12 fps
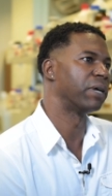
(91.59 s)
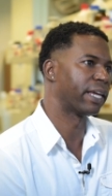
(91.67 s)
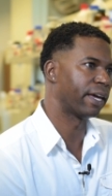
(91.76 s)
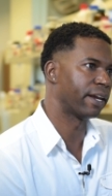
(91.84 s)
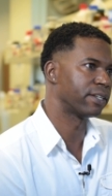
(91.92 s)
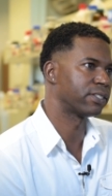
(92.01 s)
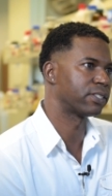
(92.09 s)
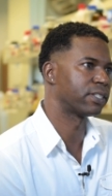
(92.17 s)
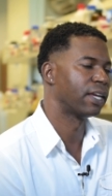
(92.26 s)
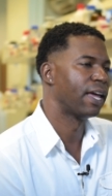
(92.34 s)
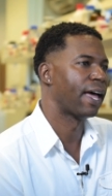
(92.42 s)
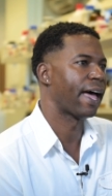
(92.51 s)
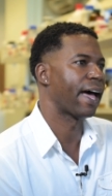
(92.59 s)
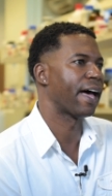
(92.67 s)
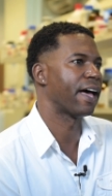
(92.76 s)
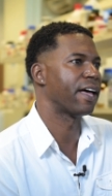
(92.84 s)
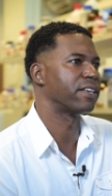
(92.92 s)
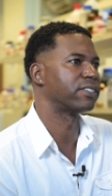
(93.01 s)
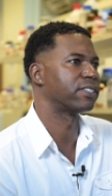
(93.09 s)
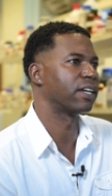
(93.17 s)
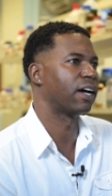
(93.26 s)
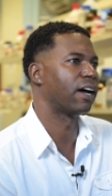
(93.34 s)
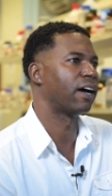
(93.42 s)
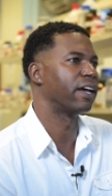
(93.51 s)
McGinnis has
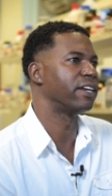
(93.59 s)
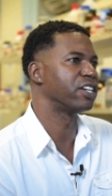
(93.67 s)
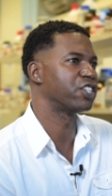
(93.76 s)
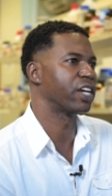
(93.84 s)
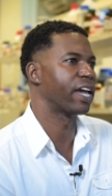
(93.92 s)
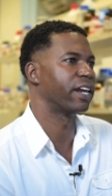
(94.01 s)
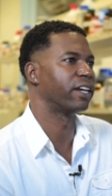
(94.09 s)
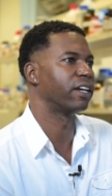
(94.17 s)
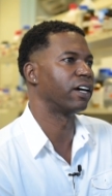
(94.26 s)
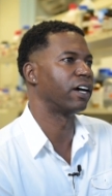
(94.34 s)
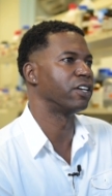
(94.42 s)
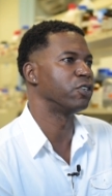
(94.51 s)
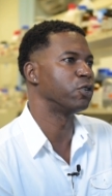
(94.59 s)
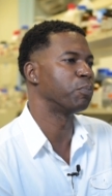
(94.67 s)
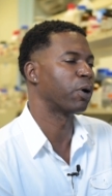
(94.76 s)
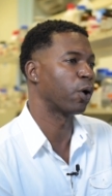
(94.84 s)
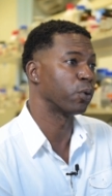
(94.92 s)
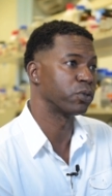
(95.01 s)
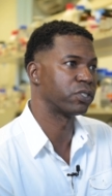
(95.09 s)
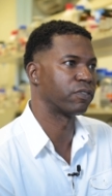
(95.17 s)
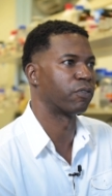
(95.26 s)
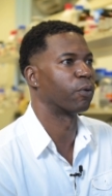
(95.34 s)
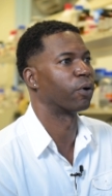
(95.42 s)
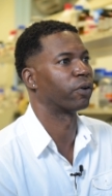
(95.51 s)
uh, initiated a new post
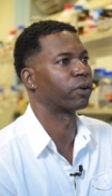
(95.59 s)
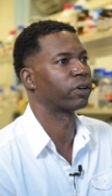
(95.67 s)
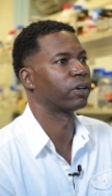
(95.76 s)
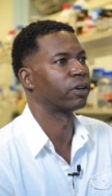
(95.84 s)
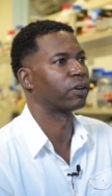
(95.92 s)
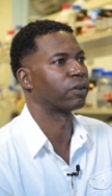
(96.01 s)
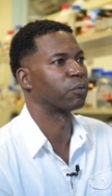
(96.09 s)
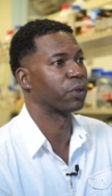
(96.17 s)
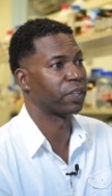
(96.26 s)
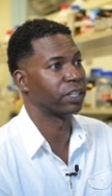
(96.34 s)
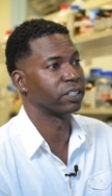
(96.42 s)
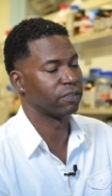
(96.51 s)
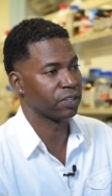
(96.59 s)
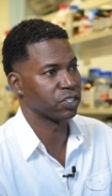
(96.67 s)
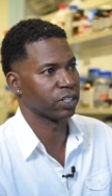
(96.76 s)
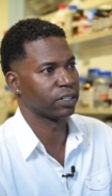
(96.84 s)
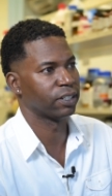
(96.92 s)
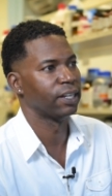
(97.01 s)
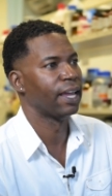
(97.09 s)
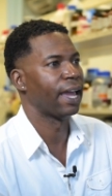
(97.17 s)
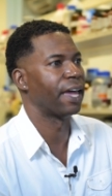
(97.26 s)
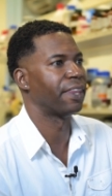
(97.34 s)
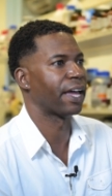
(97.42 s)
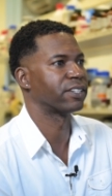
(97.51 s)
for within the division,
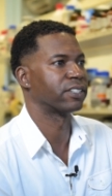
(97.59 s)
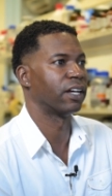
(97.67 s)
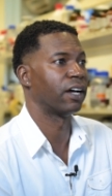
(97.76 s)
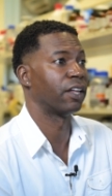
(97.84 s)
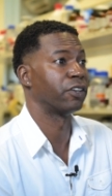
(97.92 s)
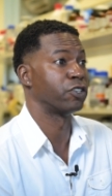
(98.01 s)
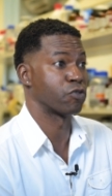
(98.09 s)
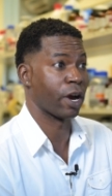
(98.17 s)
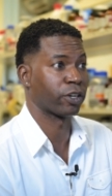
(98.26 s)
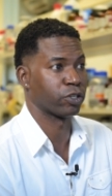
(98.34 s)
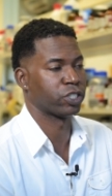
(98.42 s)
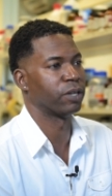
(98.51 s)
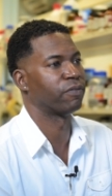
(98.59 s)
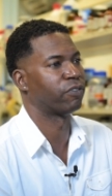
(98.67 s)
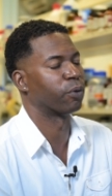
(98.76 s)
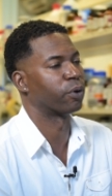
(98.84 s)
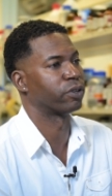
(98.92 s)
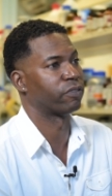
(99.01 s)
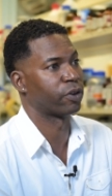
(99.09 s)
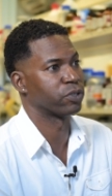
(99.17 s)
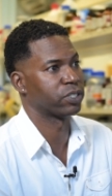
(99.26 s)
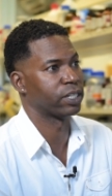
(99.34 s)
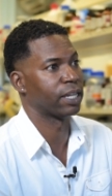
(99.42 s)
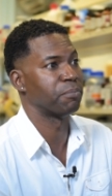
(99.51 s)
and that's uh, directorship for
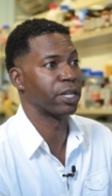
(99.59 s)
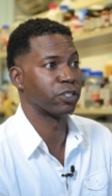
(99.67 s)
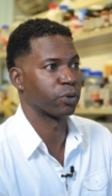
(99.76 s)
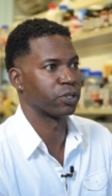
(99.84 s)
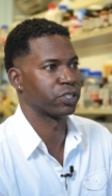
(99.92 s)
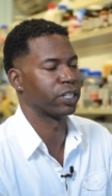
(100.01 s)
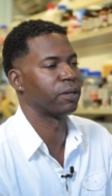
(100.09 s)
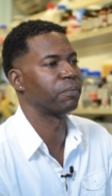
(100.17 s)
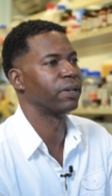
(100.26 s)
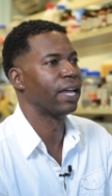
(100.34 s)
diversity and mentorship.